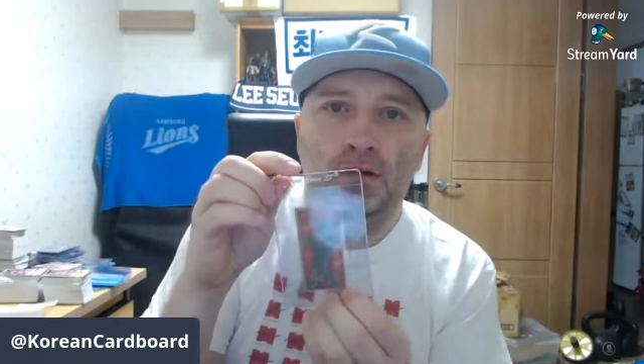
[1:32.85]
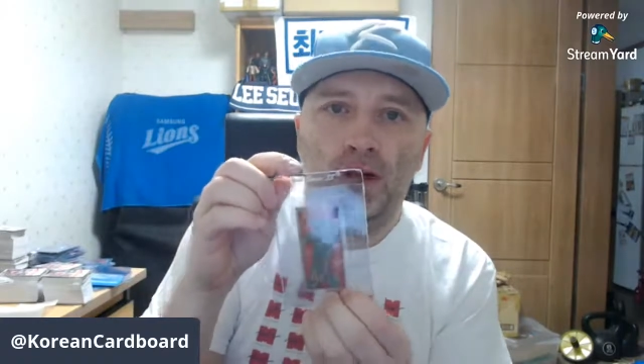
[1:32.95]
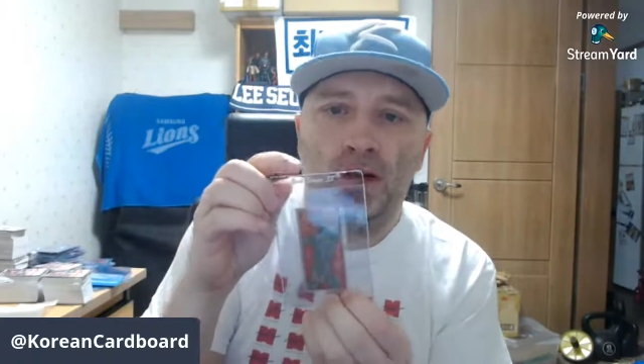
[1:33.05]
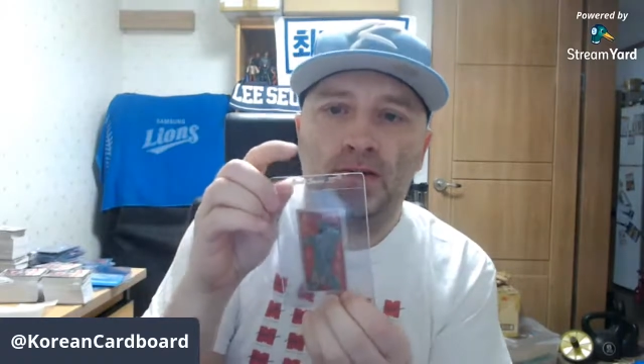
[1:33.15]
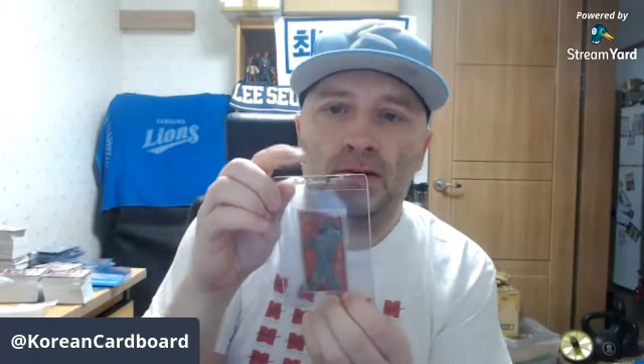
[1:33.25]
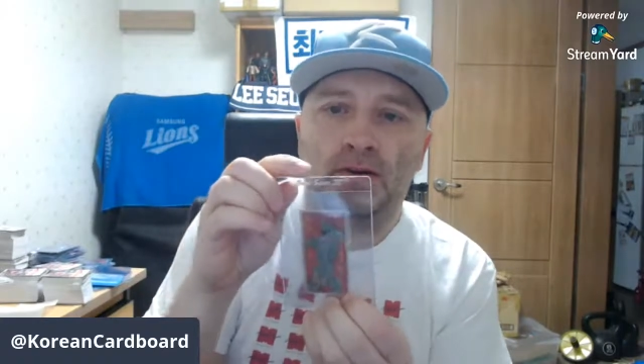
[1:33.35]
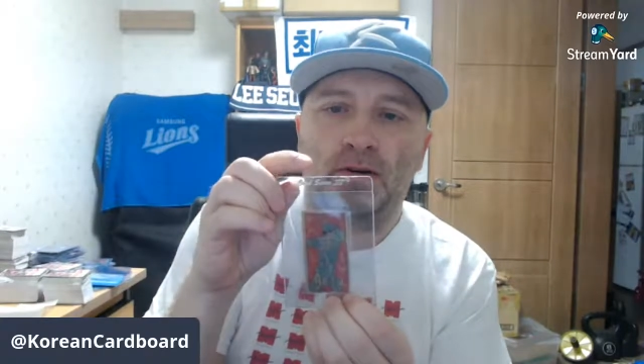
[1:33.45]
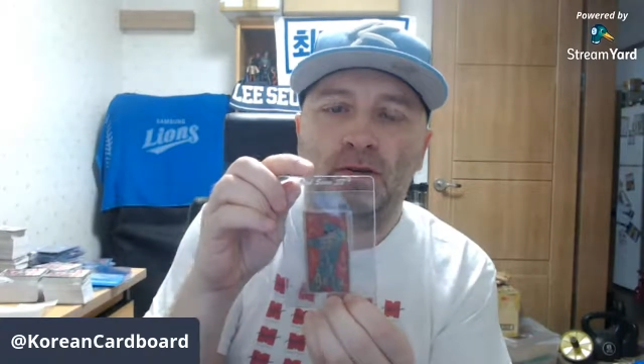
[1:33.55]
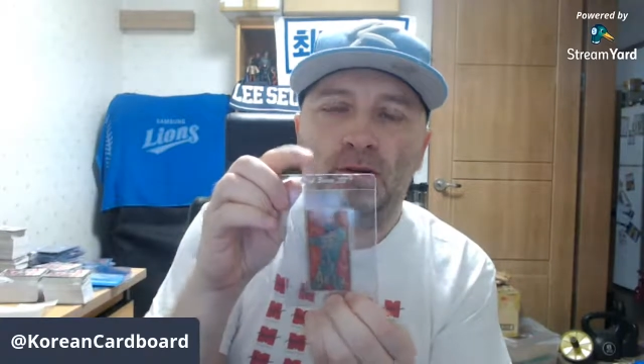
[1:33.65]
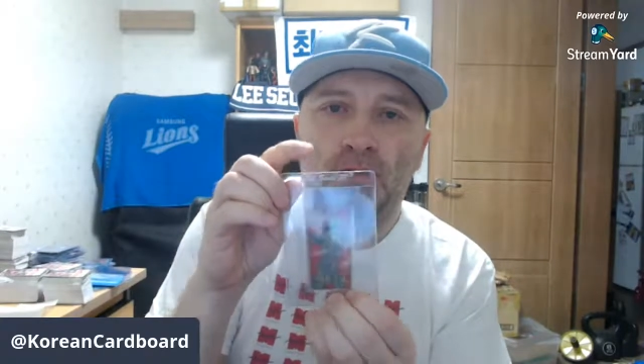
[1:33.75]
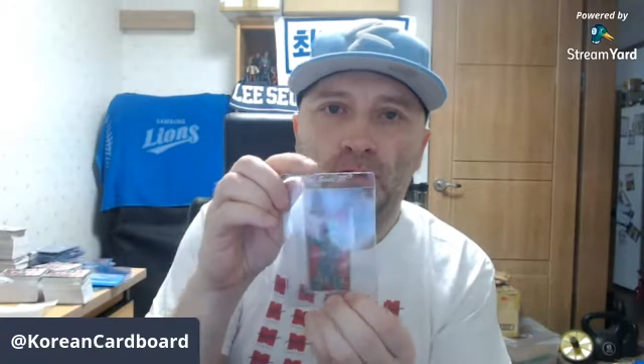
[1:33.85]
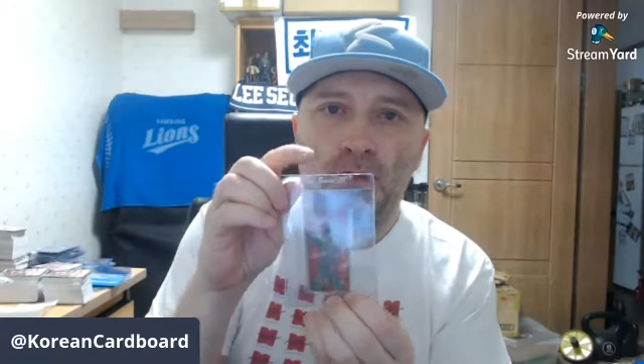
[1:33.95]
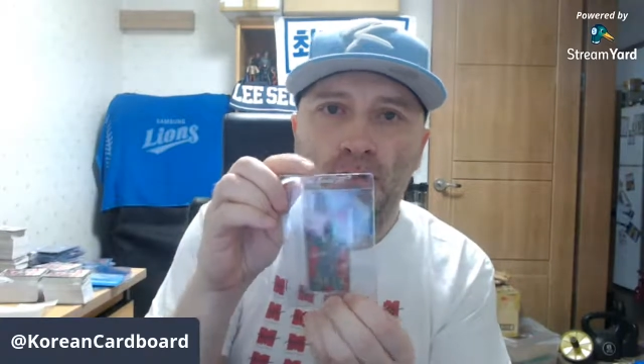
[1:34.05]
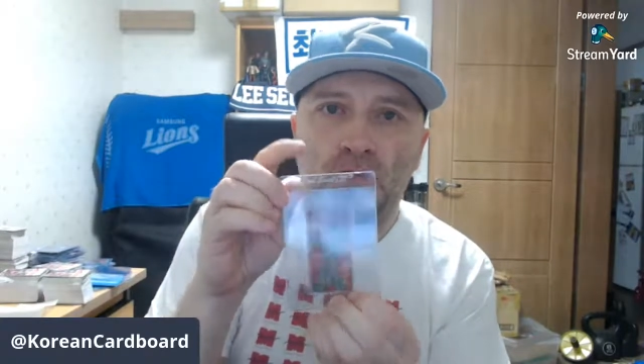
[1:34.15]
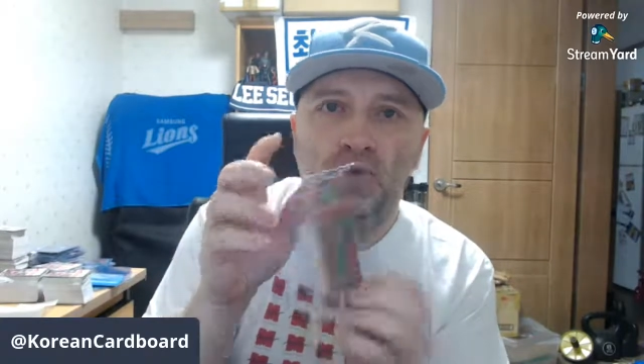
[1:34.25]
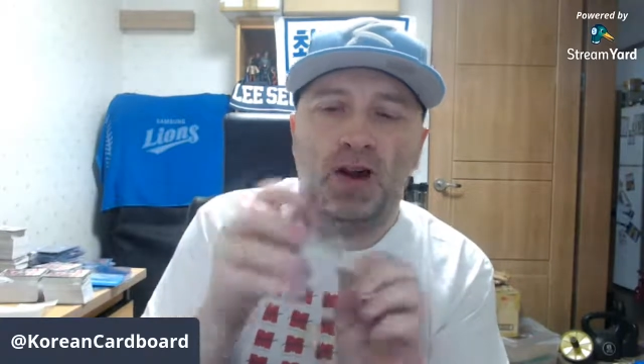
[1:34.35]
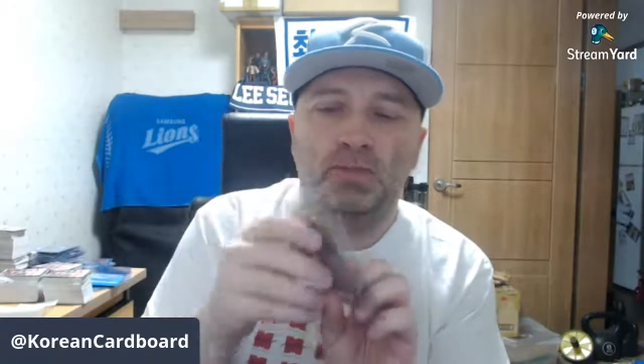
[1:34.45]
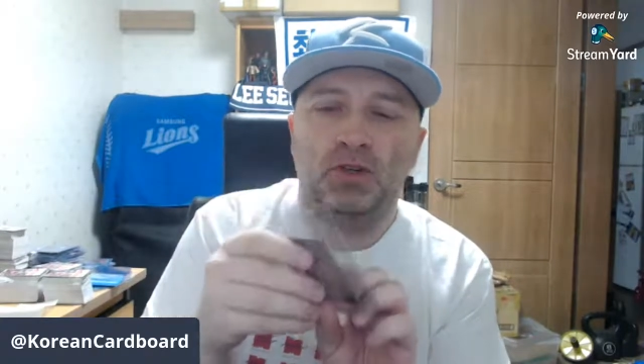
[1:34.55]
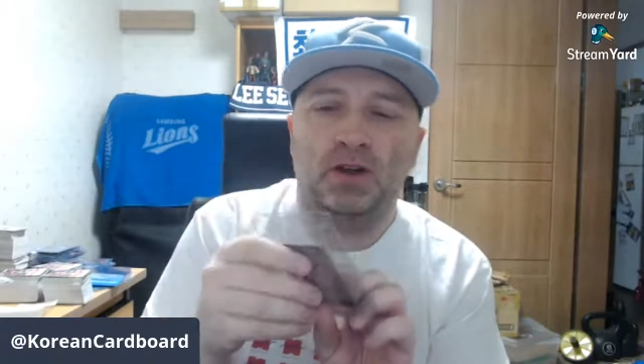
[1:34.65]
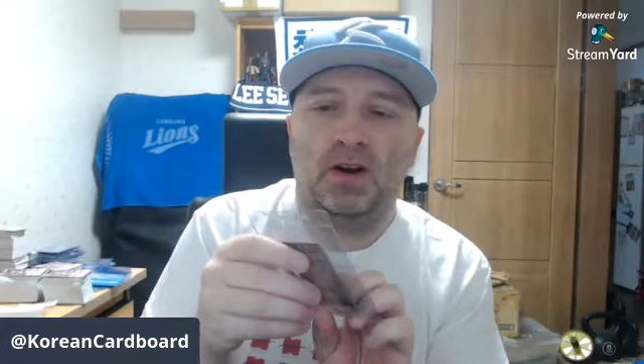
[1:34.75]
the number 2
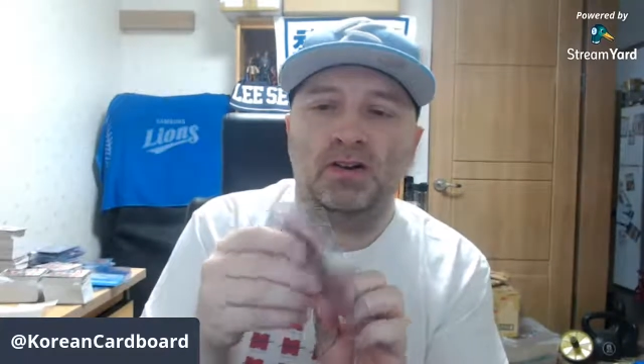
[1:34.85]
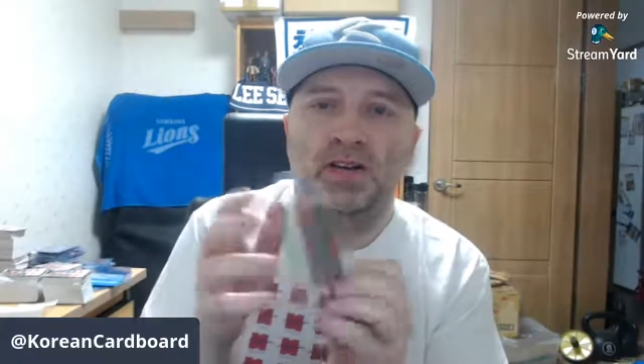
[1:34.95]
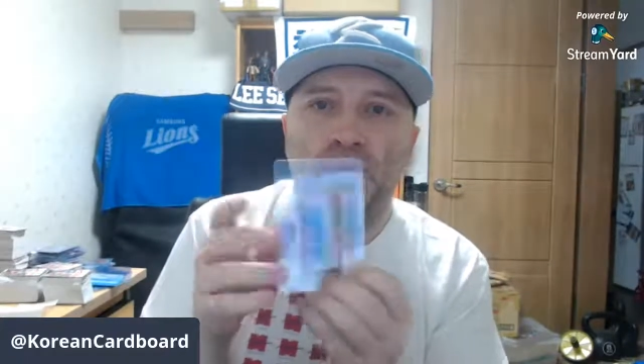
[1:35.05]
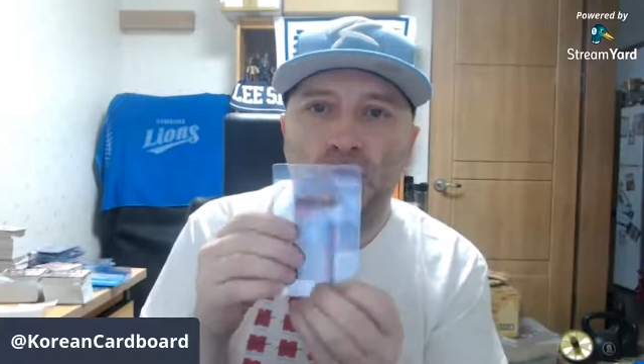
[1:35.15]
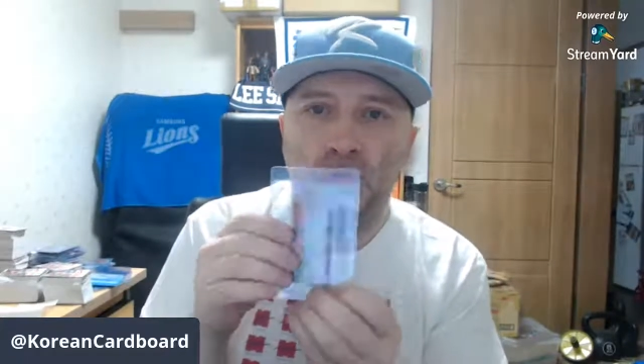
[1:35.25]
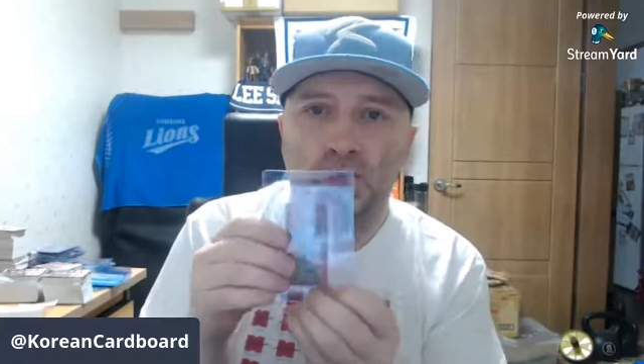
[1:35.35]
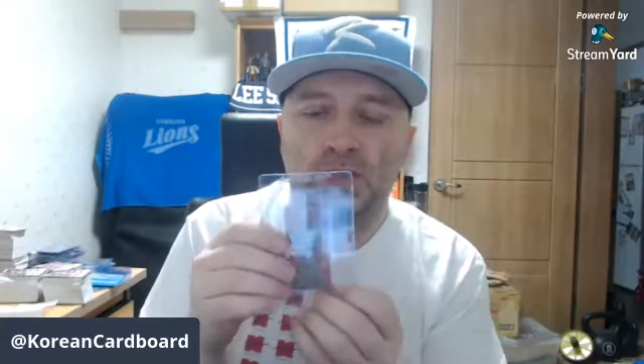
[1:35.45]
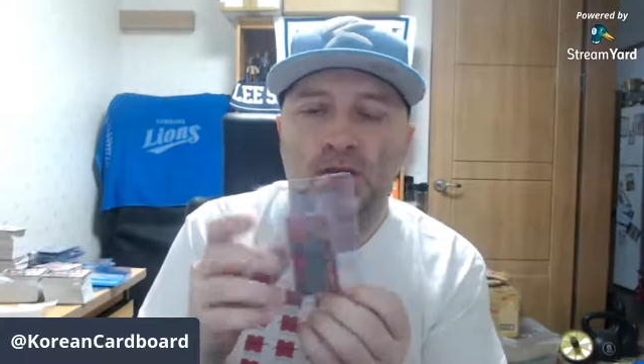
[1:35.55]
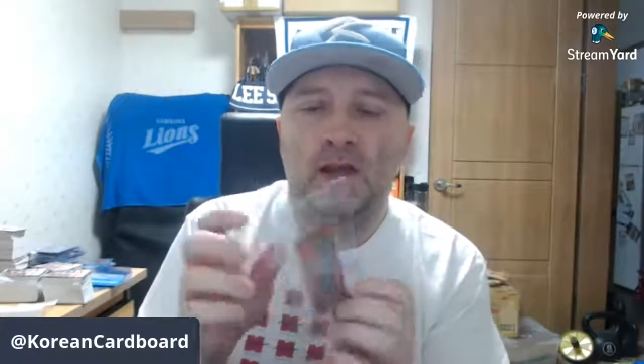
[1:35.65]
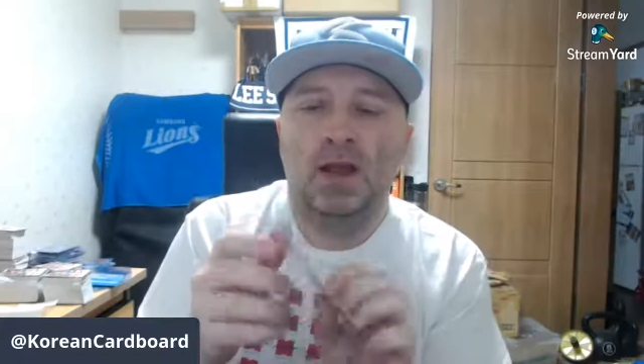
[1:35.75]
option, card saver 2s.